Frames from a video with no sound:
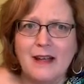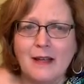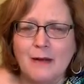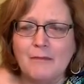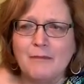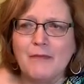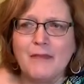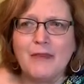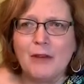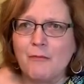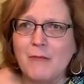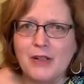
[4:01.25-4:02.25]
Um,
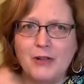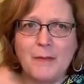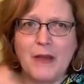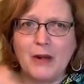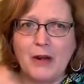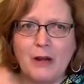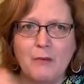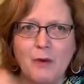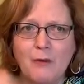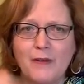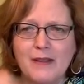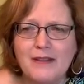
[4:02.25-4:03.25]
they're much better on
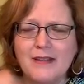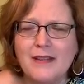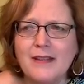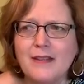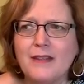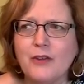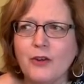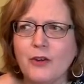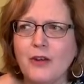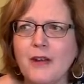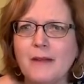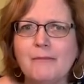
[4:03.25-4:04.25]
wovens. This is your,
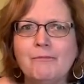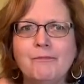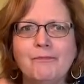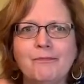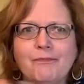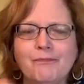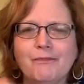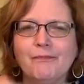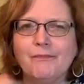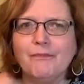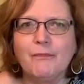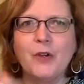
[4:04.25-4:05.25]

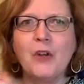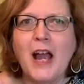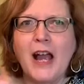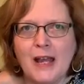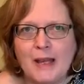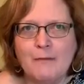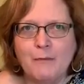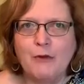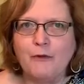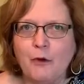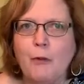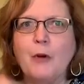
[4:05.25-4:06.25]
your high
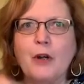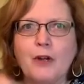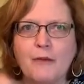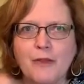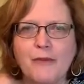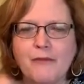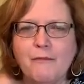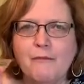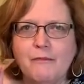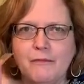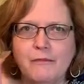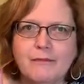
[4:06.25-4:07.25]
performer with
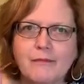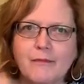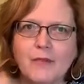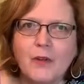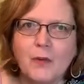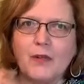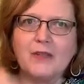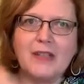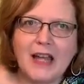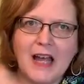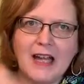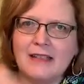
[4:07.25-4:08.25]
quilt
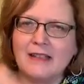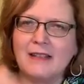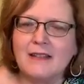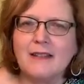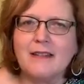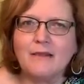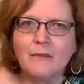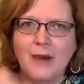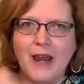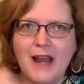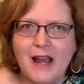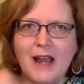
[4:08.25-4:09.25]
cottons,
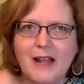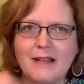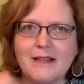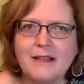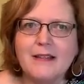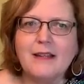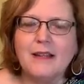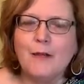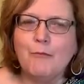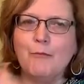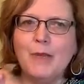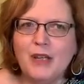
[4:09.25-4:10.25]
rayons,
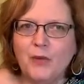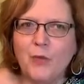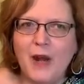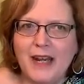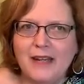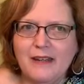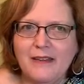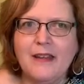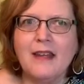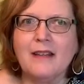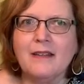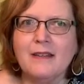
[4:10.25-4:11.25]
mid-weight
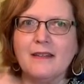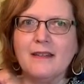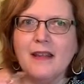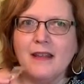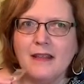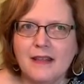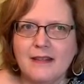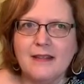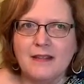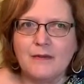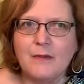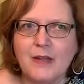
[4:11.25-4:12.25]
things. This
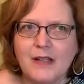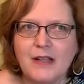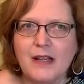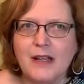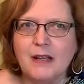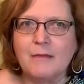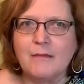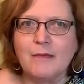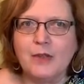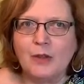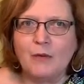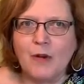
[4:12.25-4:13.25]
is what um,
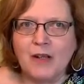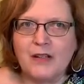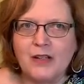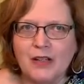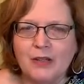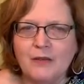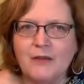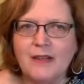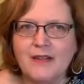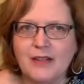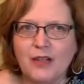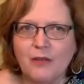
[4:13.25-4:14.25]
you want to use
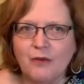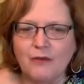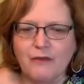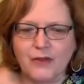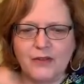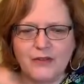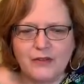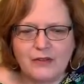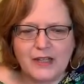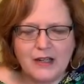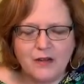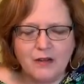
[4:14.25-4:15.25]
as a universal
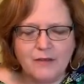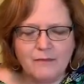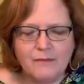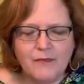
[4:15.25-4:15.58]
needle.